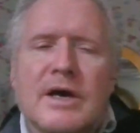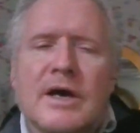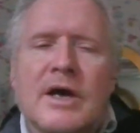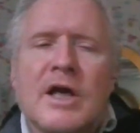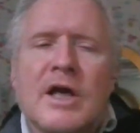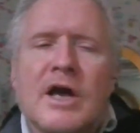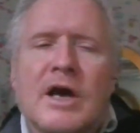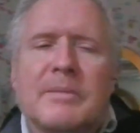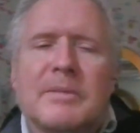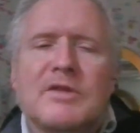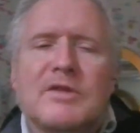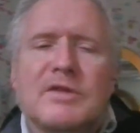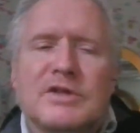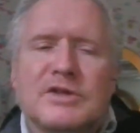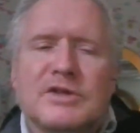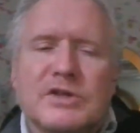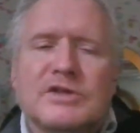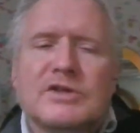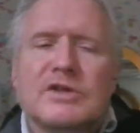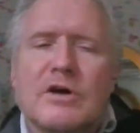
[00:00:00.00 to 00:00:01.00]
Yeah, I mean,
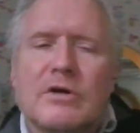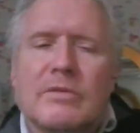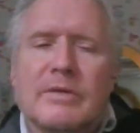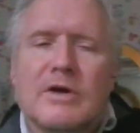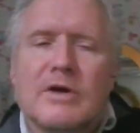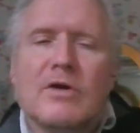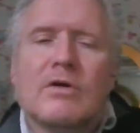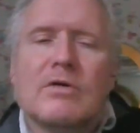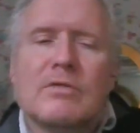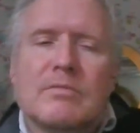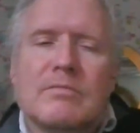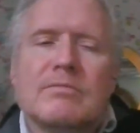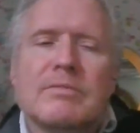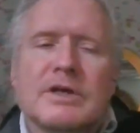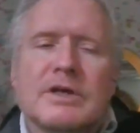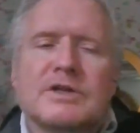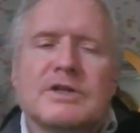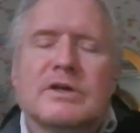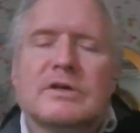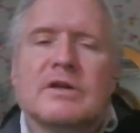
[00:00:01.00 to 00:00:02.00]
this is going
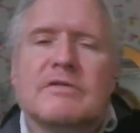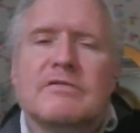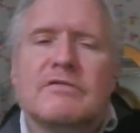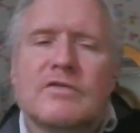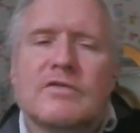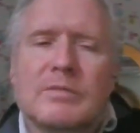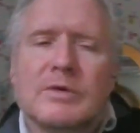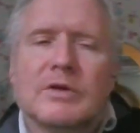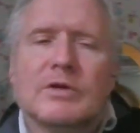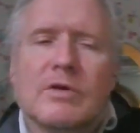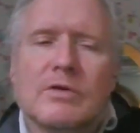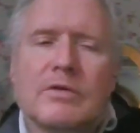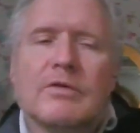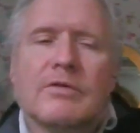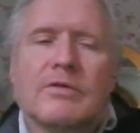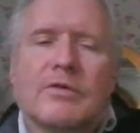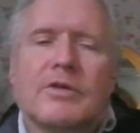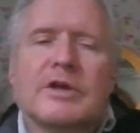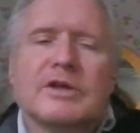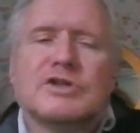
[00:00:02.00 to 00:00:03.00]
on basically from a
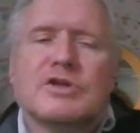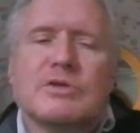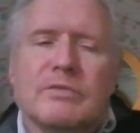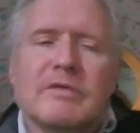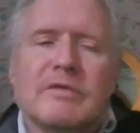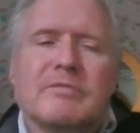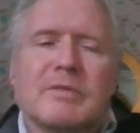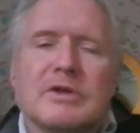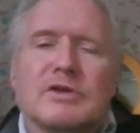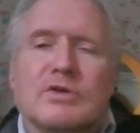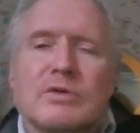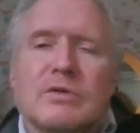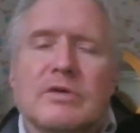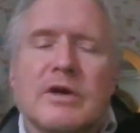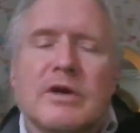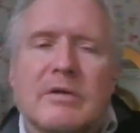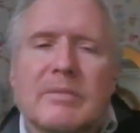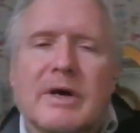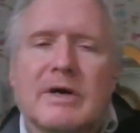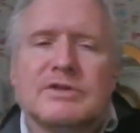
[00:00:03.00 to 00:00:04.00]
lot of the things that we've been
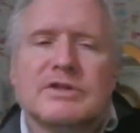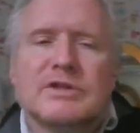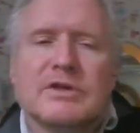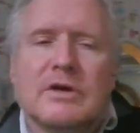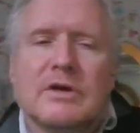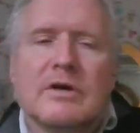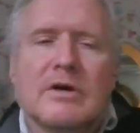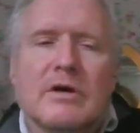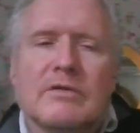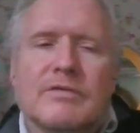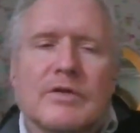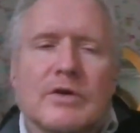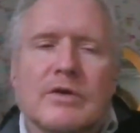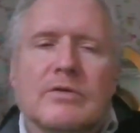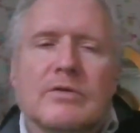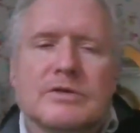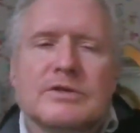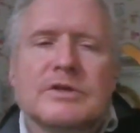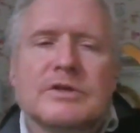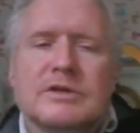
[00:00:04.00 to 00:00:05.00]
talking about uh,
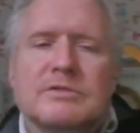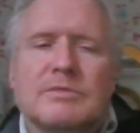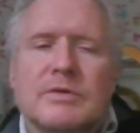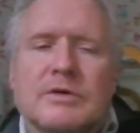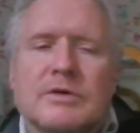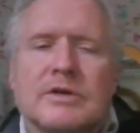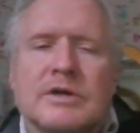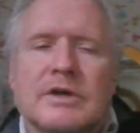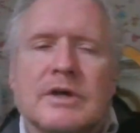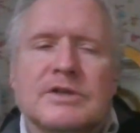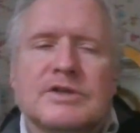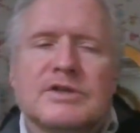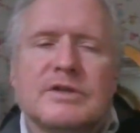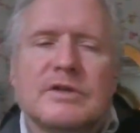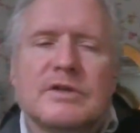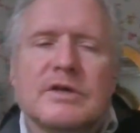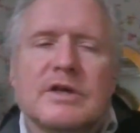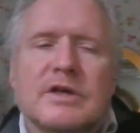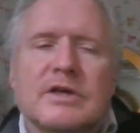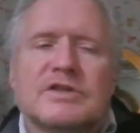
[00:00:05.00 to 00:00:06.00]
over the course of this
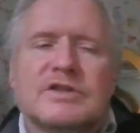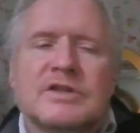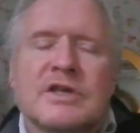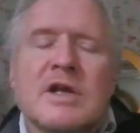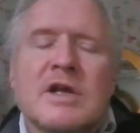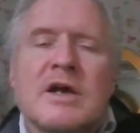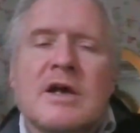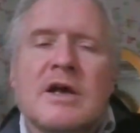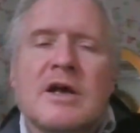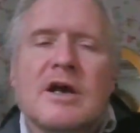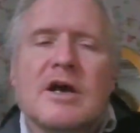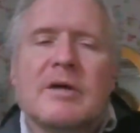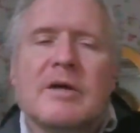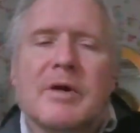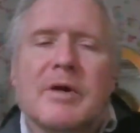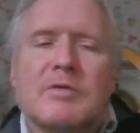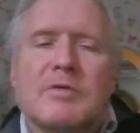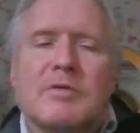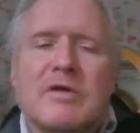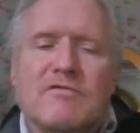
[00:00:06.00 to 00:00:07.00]
podcast. That it's
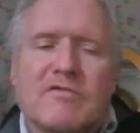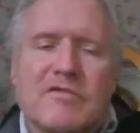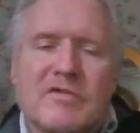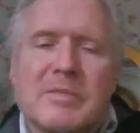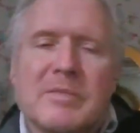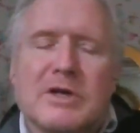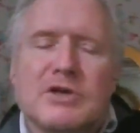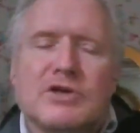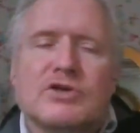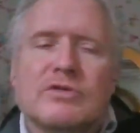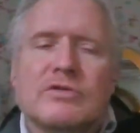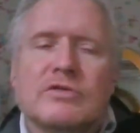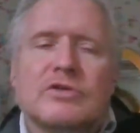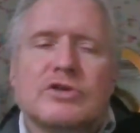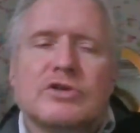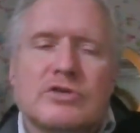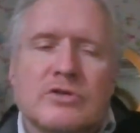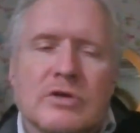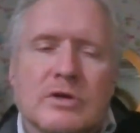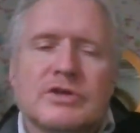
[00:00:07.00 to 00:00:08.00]
about
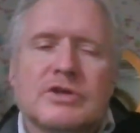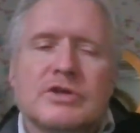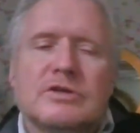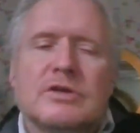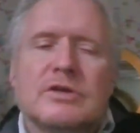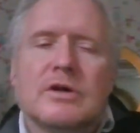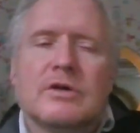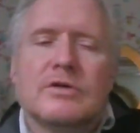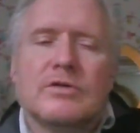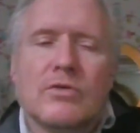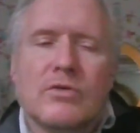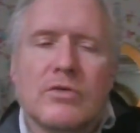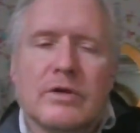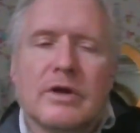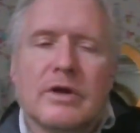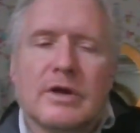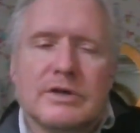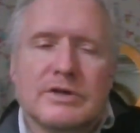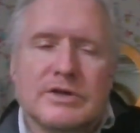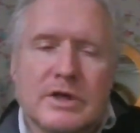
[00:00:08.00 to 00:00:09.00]
information, trust, and
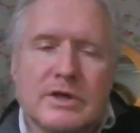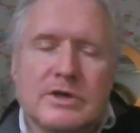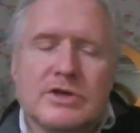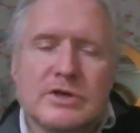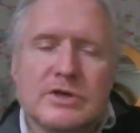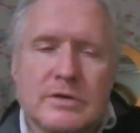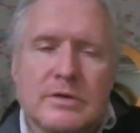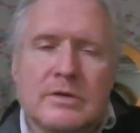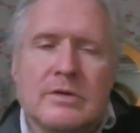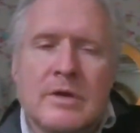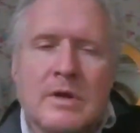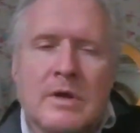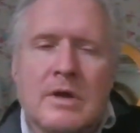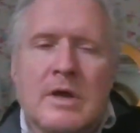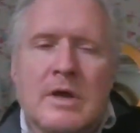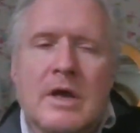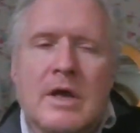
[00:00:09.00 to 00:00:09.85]
organization.